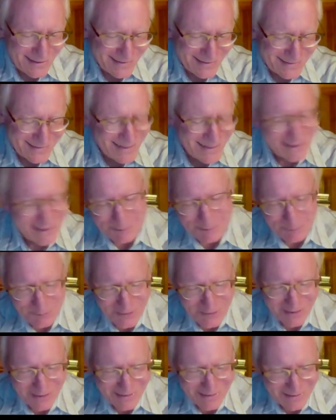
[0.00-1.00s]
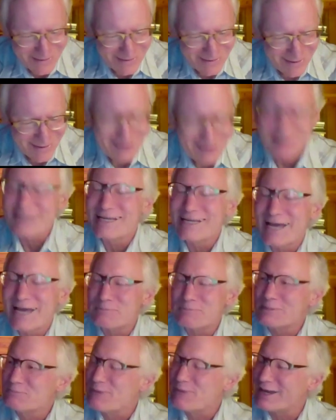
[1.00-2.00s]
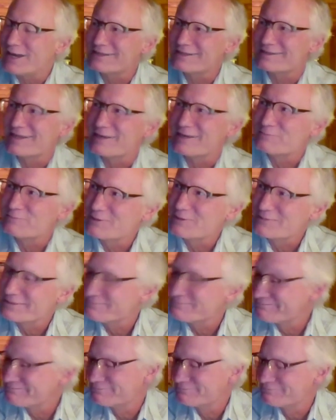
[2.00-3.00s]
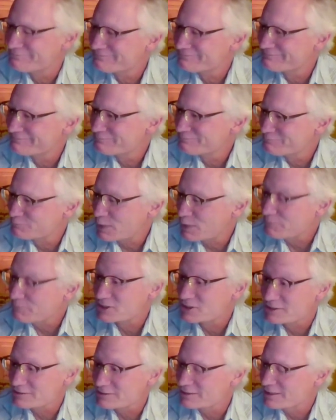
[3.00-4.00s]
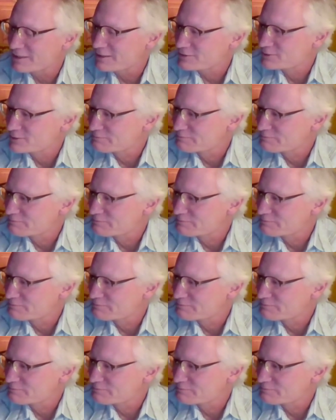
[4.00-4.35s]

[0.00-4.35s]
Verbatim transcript: yeah, I thought he had me pegged at that moment. Probably still does.